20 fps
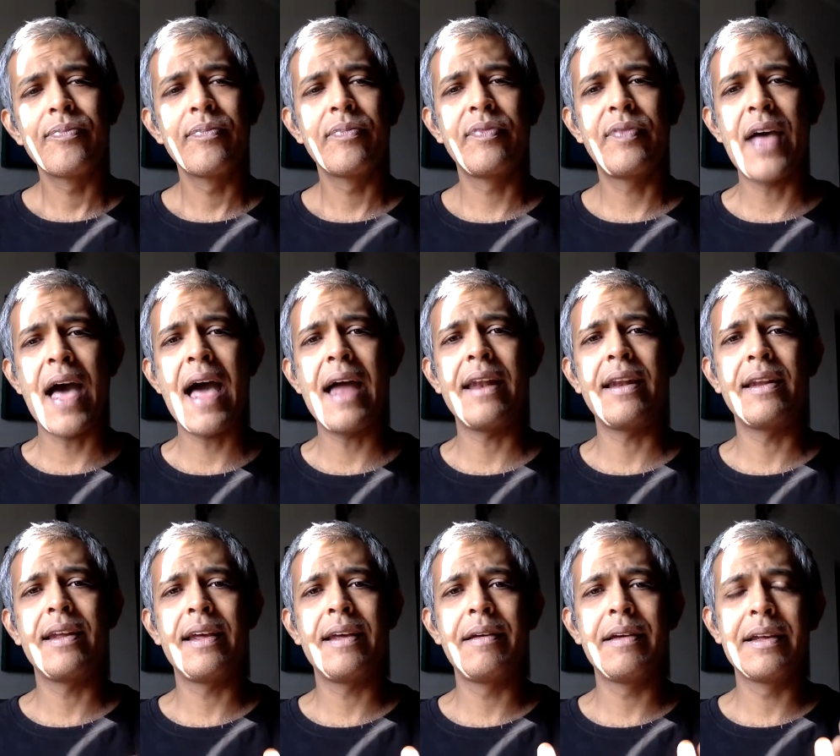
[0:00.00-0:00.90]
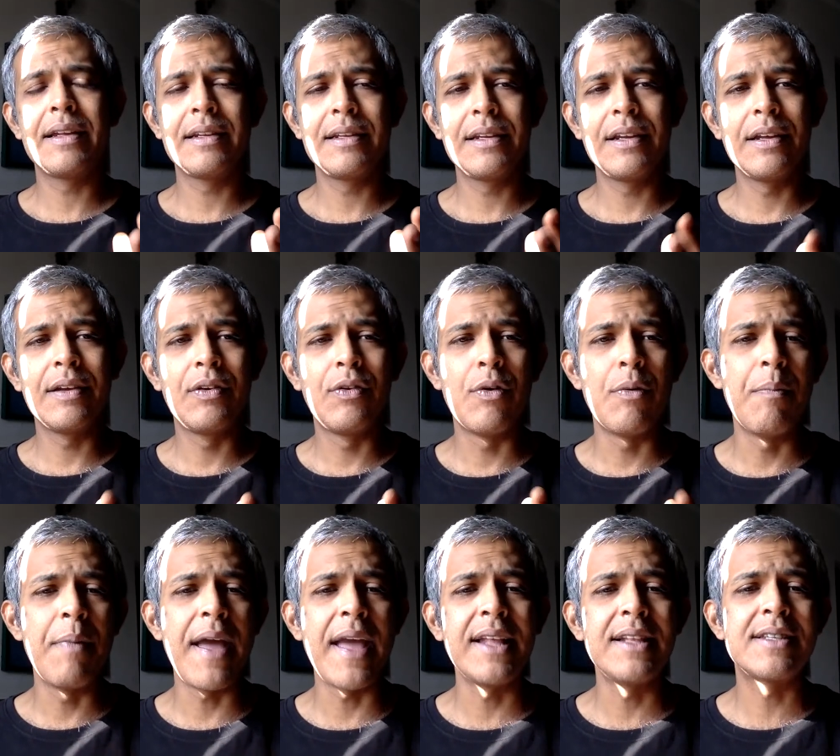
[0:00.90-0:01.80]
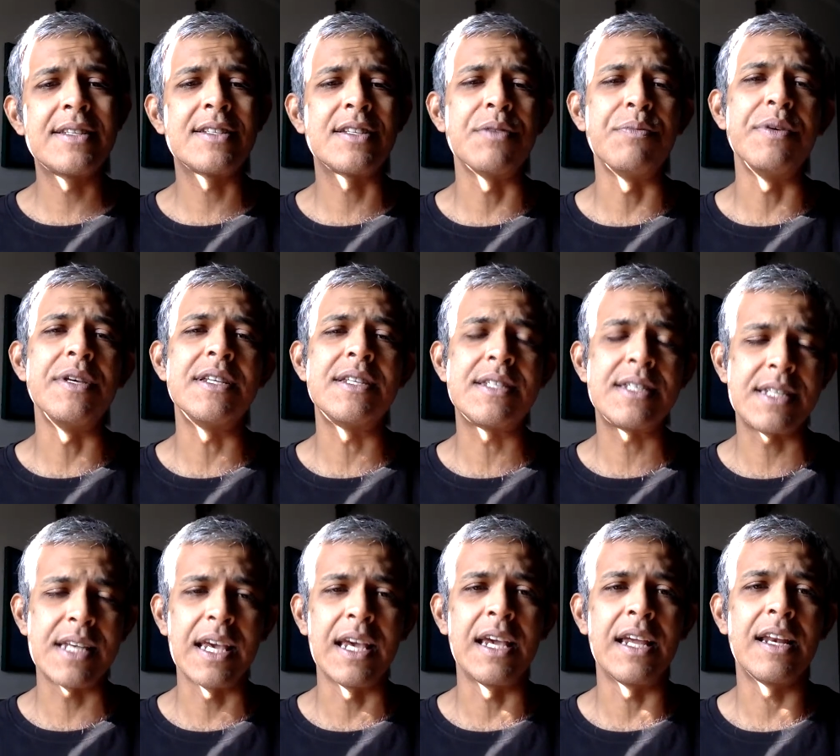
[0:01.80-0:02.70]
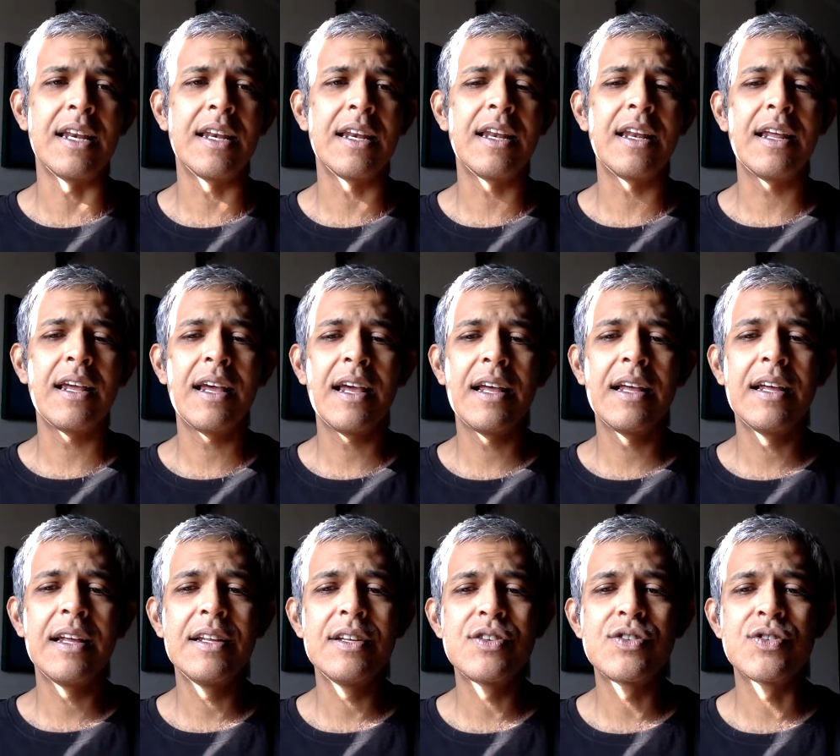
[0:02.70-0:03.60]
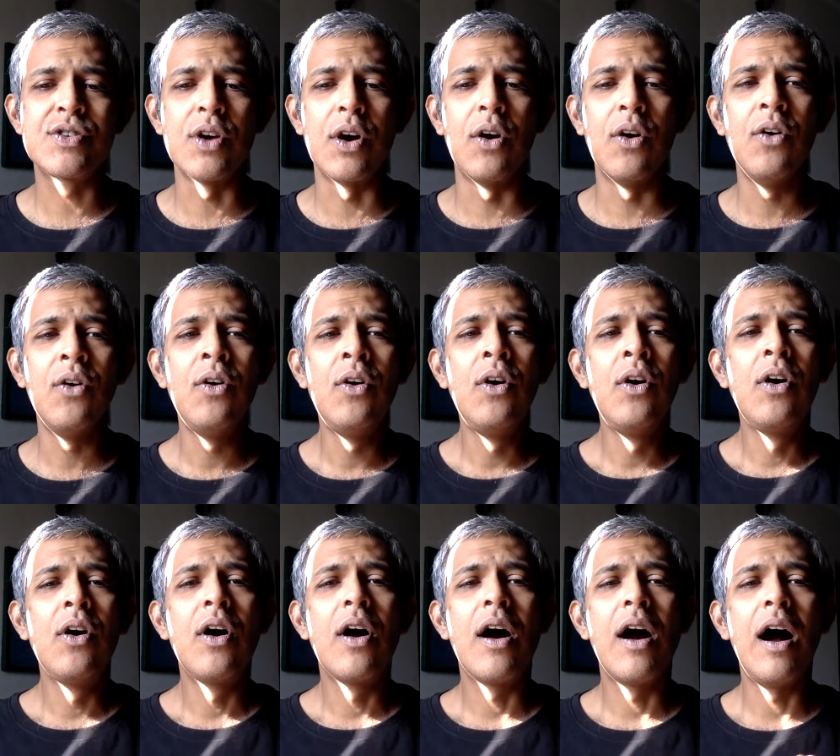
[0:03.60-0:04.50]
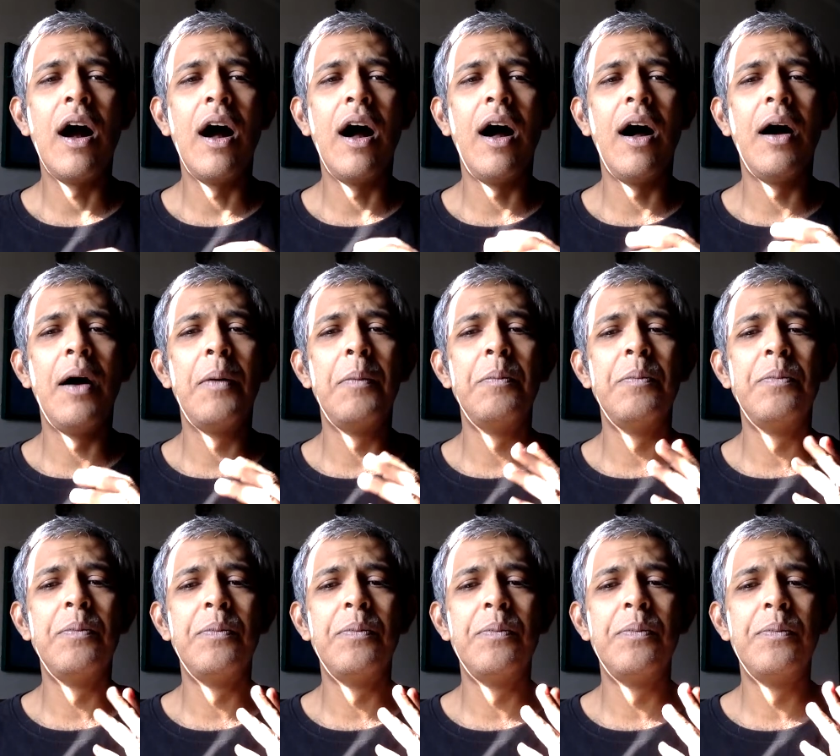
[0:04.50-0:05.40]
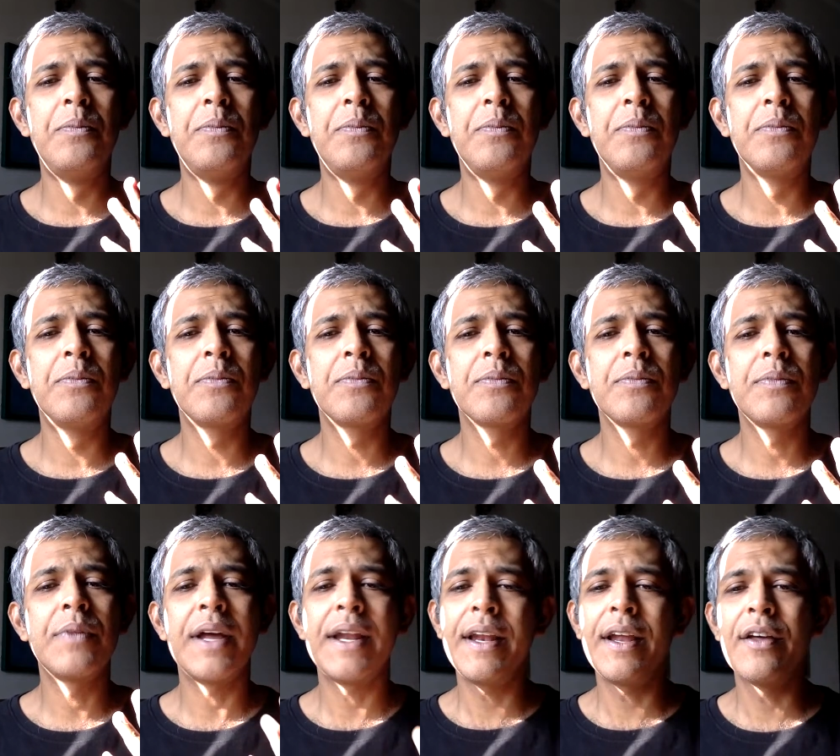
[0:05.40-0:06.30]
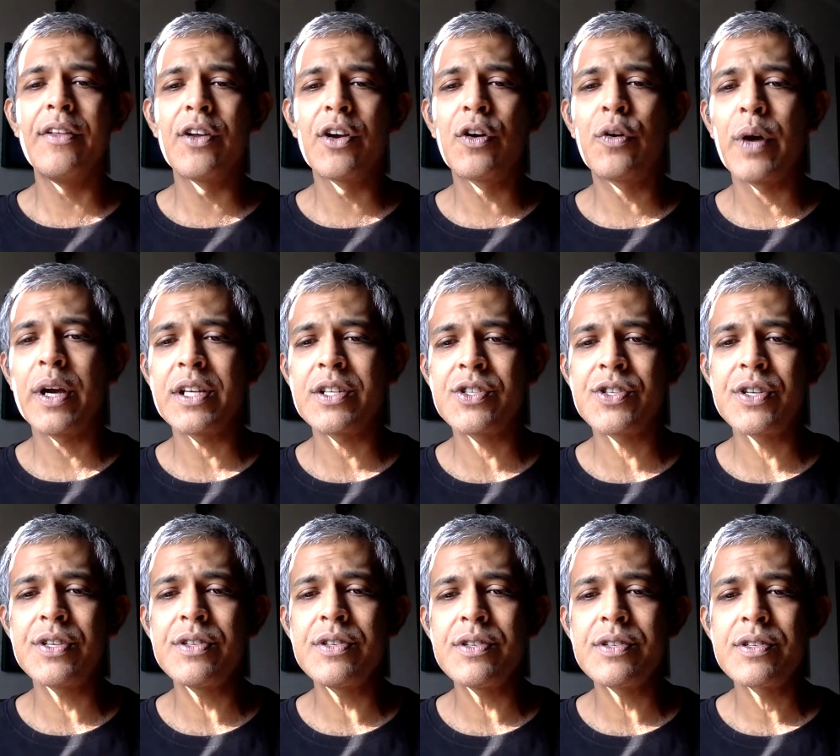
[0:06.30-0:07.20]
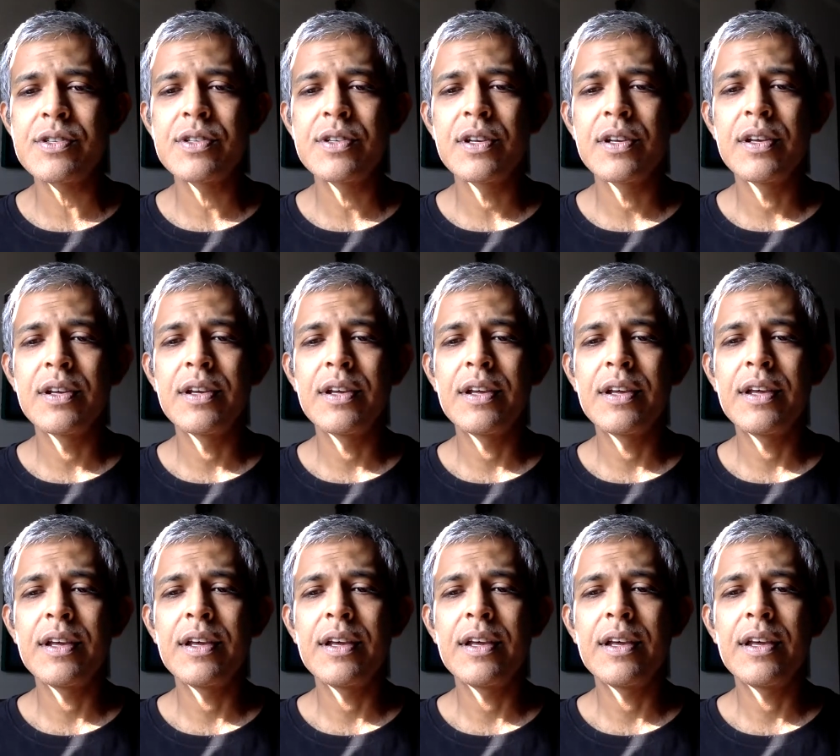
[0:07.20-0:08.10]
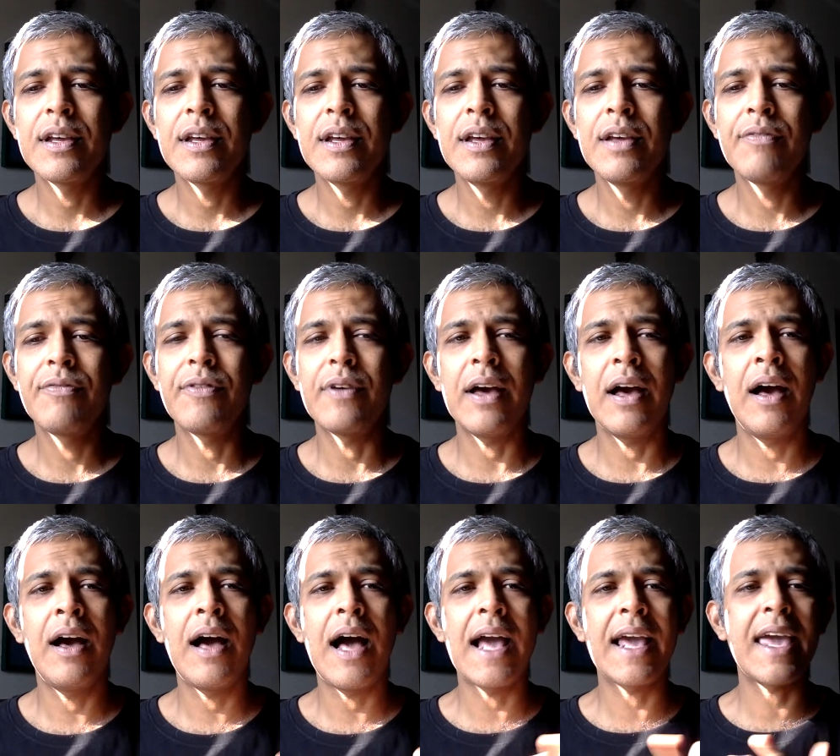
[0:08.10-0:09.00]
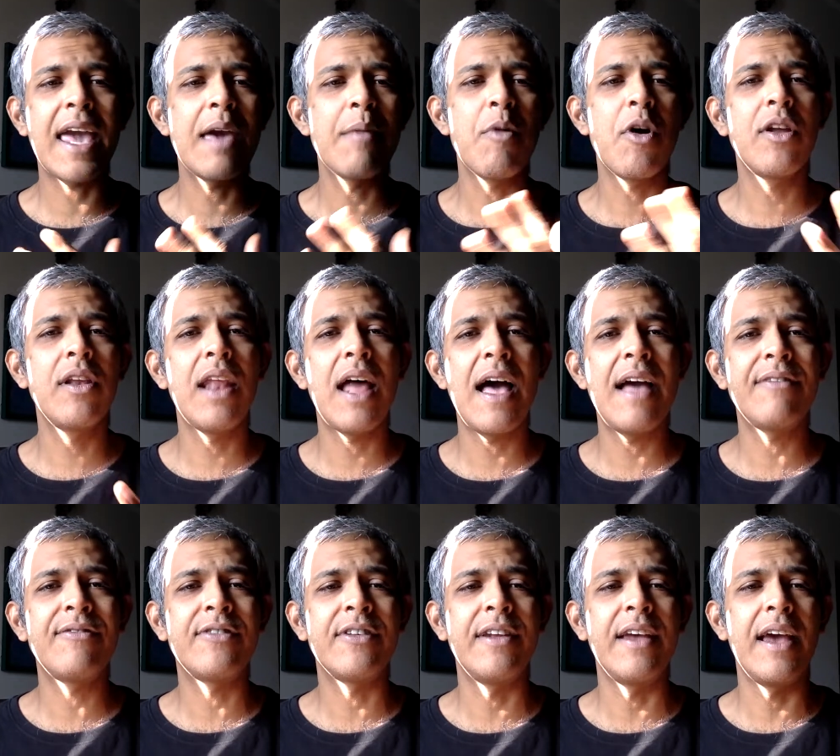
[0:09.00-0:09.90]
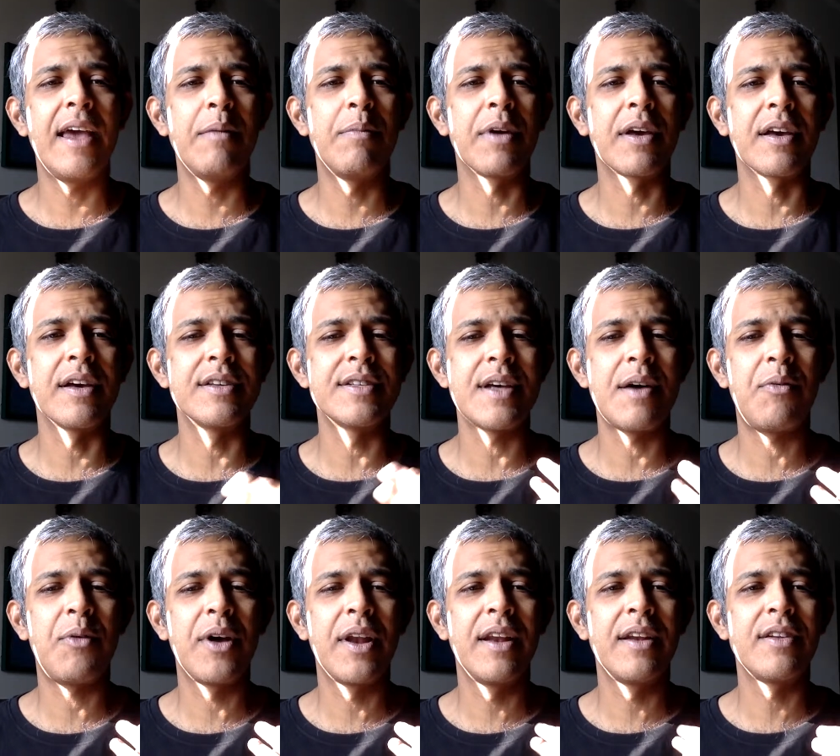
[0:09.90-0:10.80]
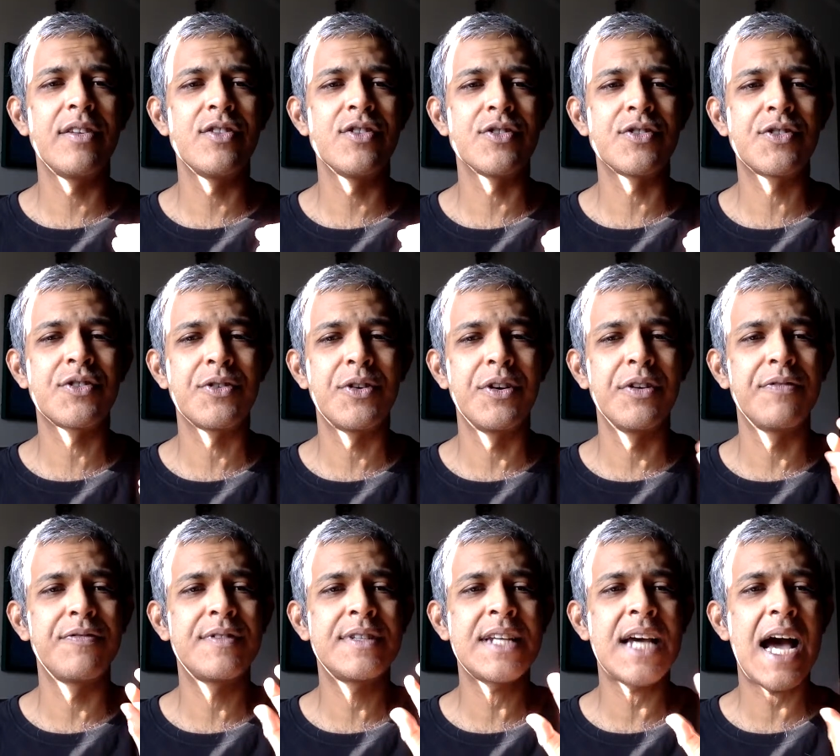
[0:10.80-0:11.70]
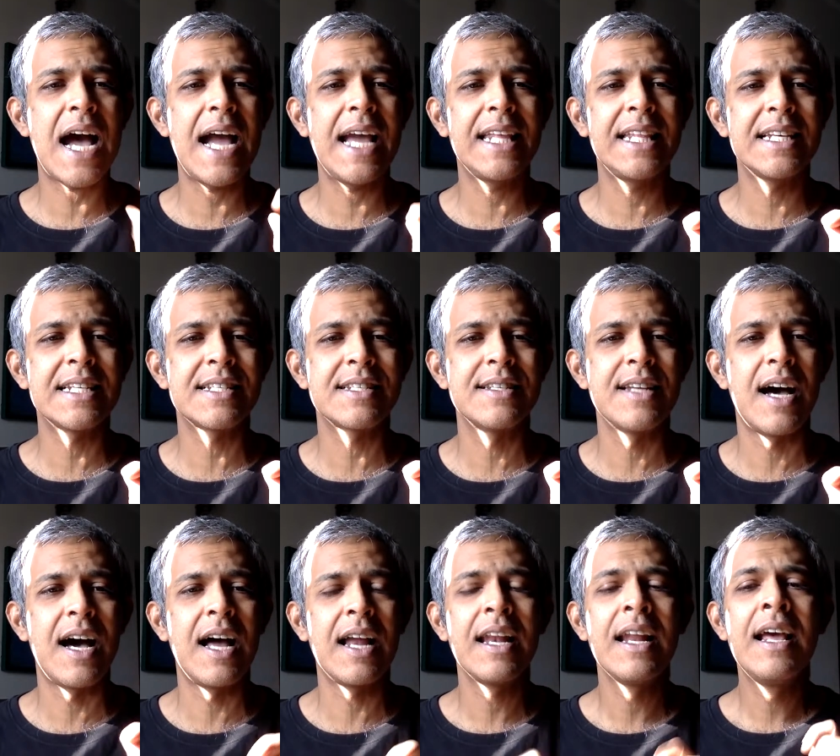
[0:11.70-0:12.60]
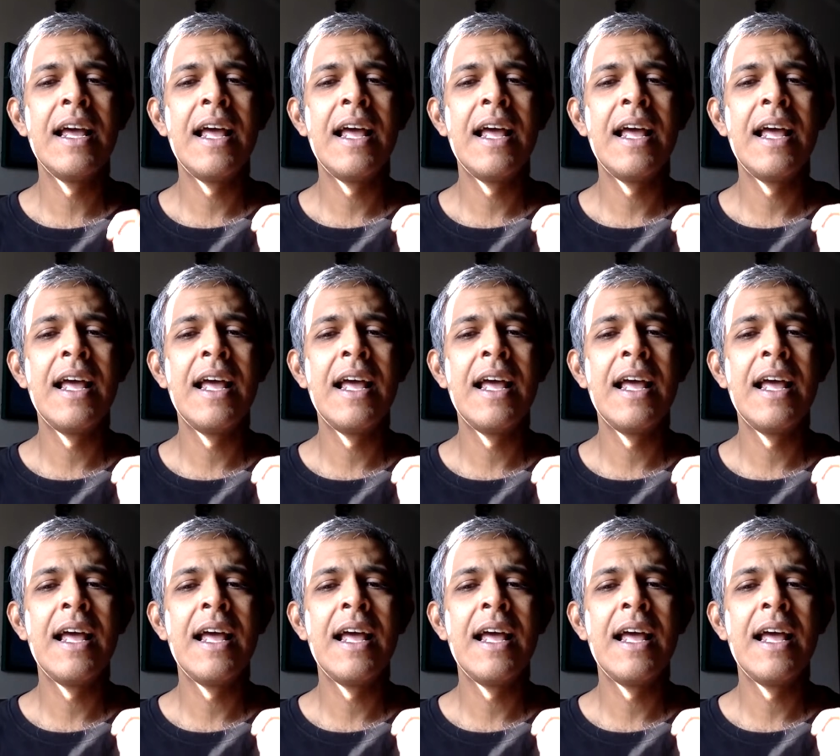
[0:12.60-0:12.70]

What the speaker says: That remains to be seen. So, any other questions? If I came on live today because I wanted to just sort of tie this knot